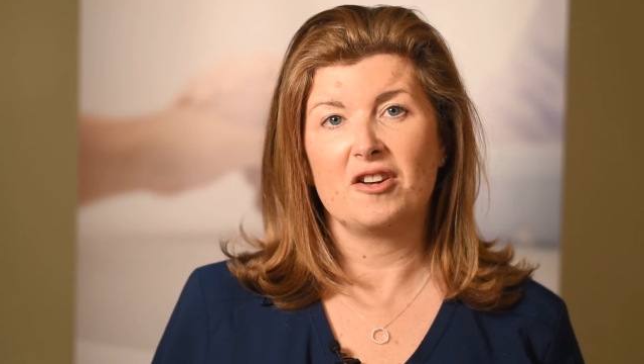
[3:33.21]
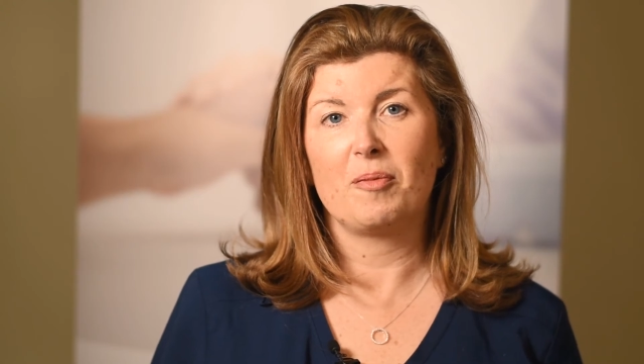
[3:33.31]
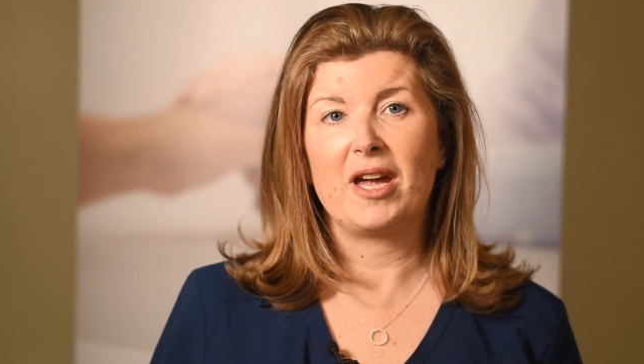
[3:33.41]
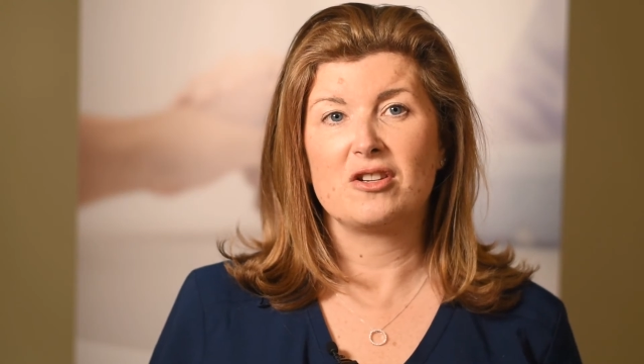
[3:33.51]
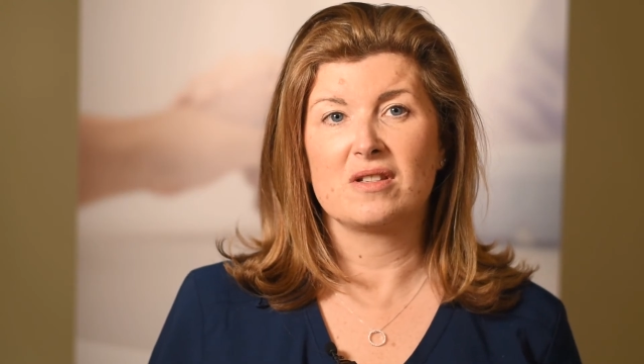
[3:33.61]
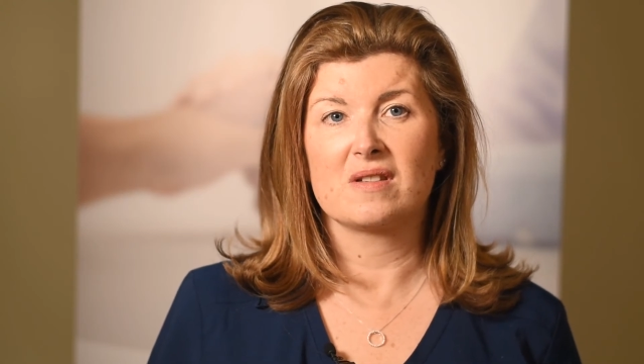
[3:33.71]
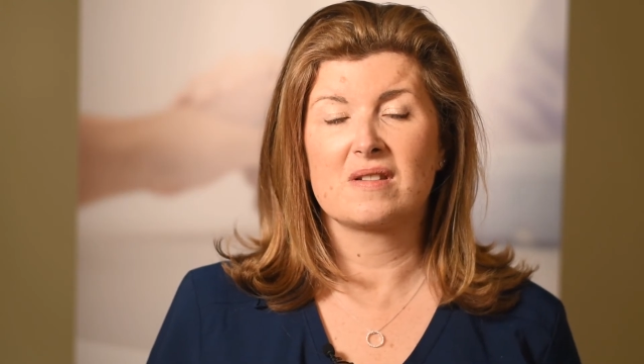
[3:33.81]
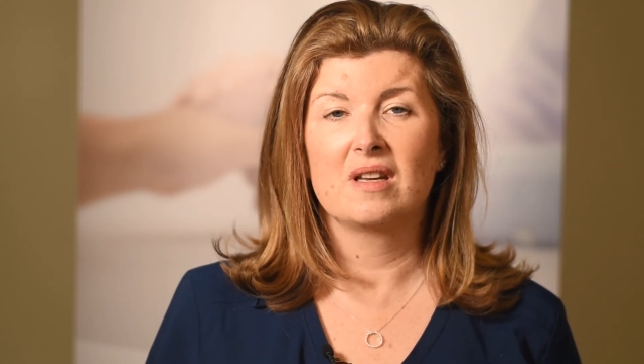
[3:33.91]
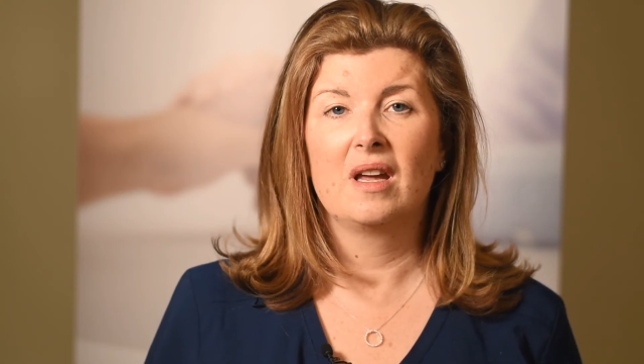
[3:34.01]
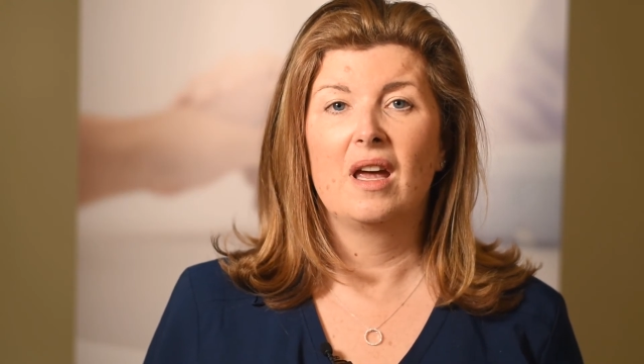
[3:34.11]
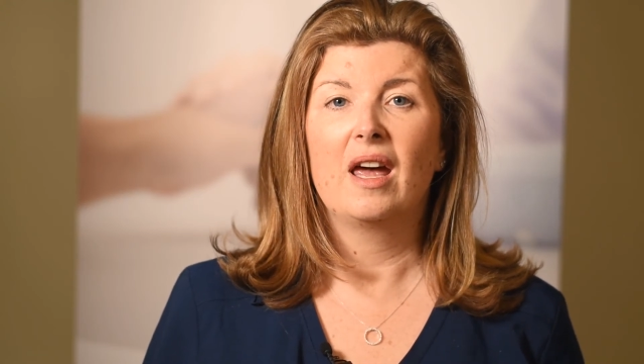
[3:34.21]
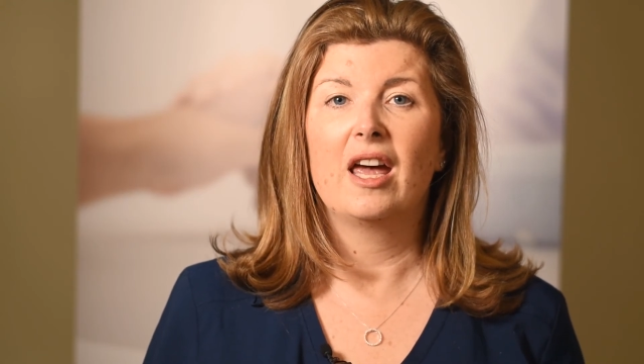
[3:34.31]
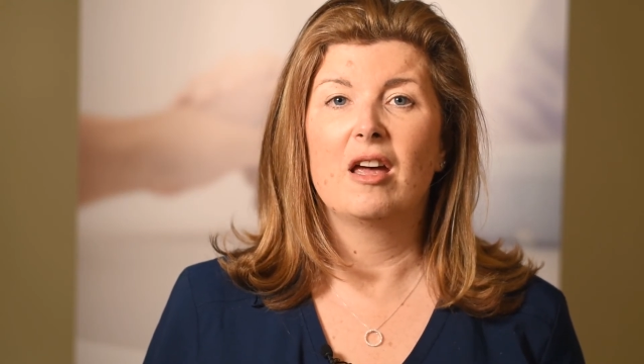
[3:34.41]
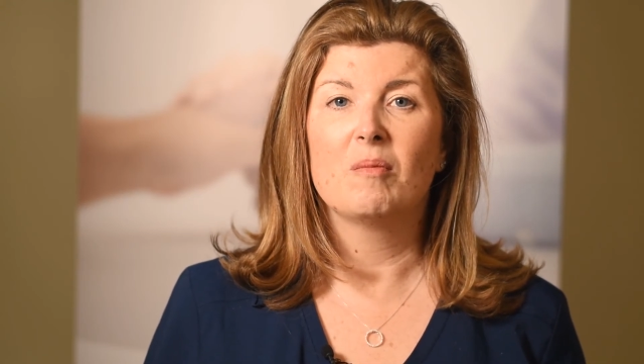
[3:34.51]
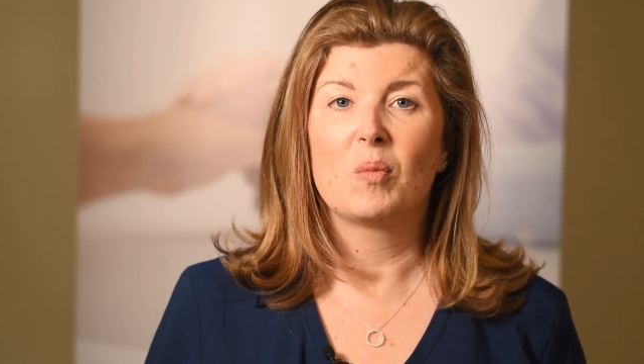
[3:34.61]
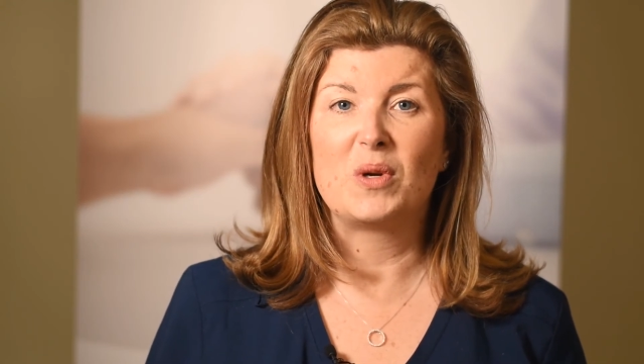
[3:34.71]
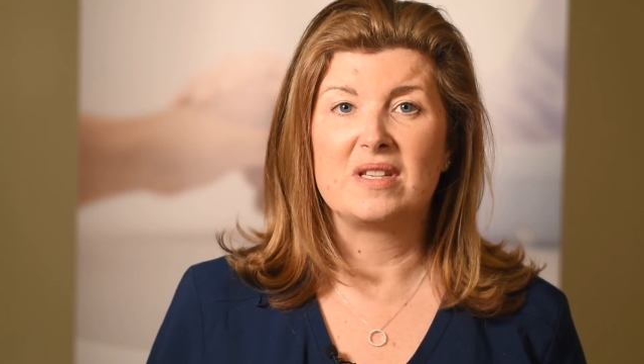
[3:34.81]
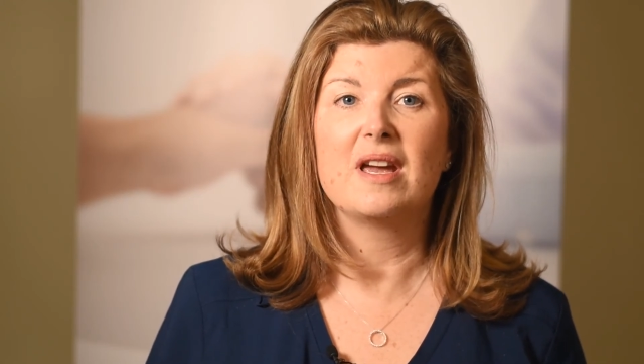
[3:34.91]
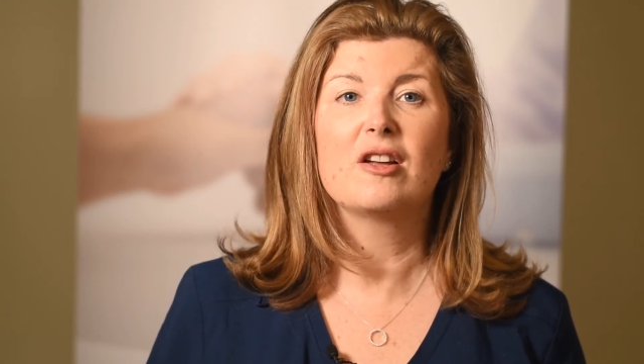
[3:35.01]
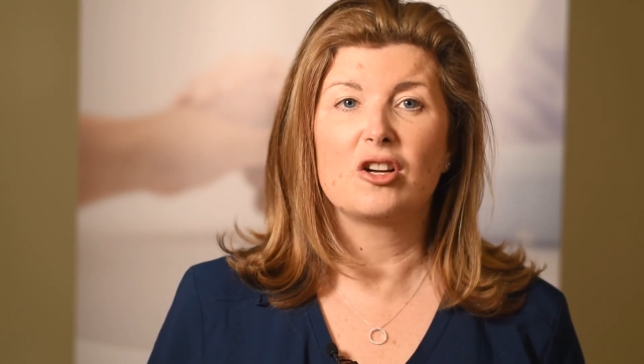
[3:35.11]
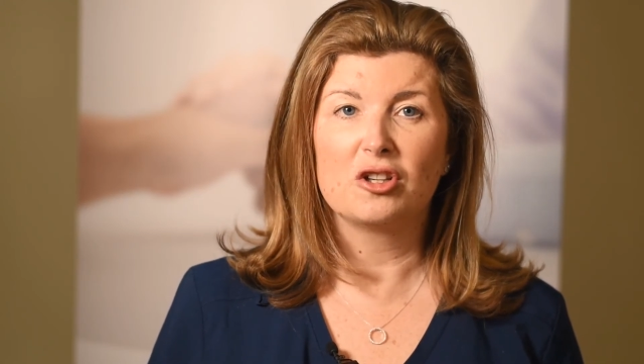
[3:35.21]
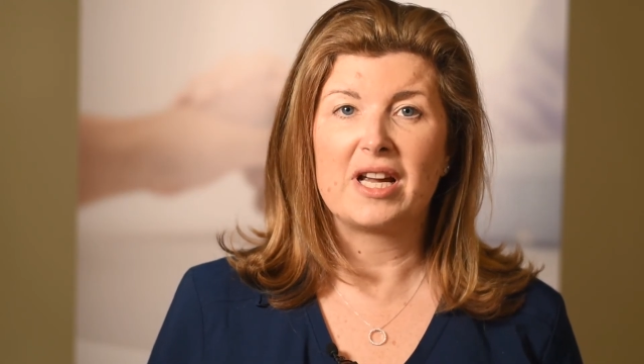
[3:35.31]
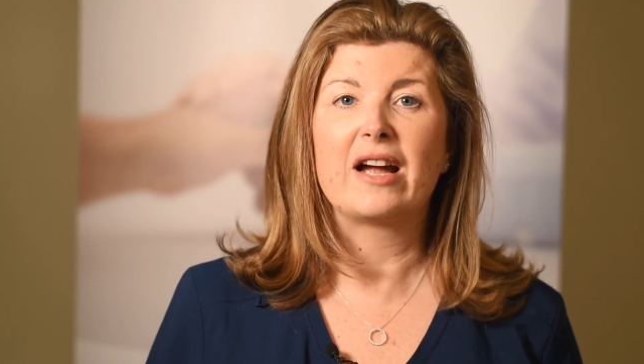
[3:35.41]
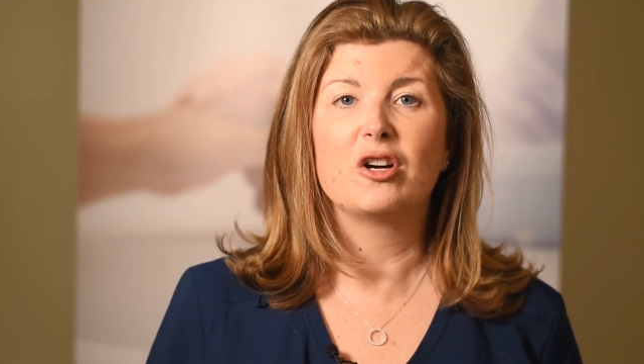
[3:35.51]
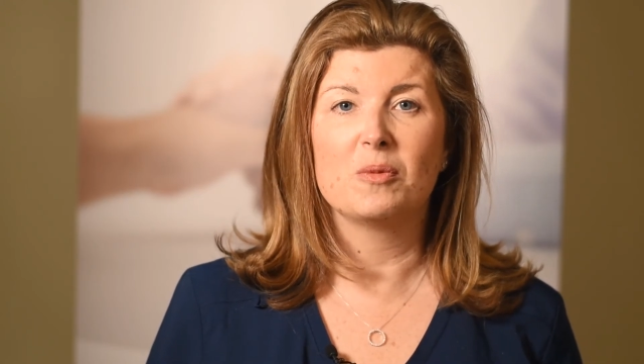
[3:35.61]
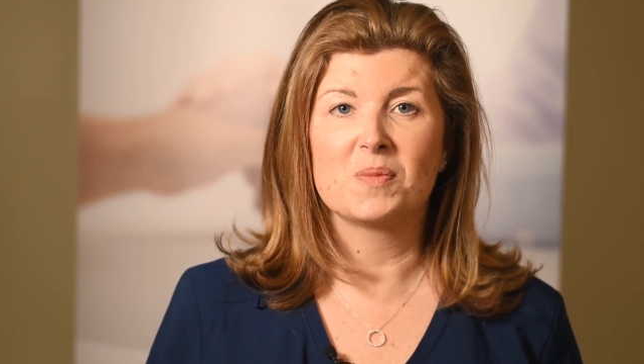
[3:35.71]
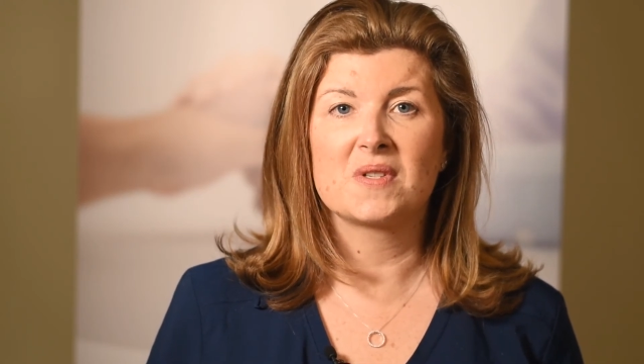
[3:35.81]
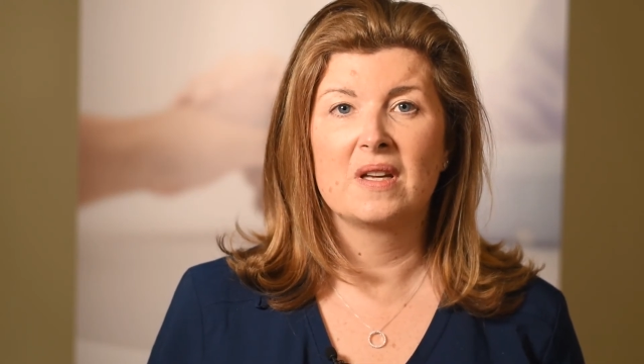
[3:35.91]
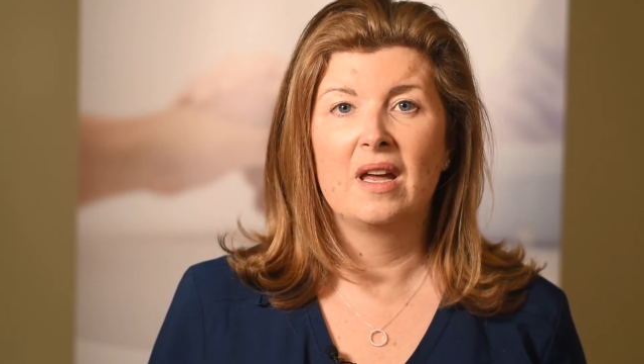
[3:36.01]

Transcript: of patients, we see good outcomes.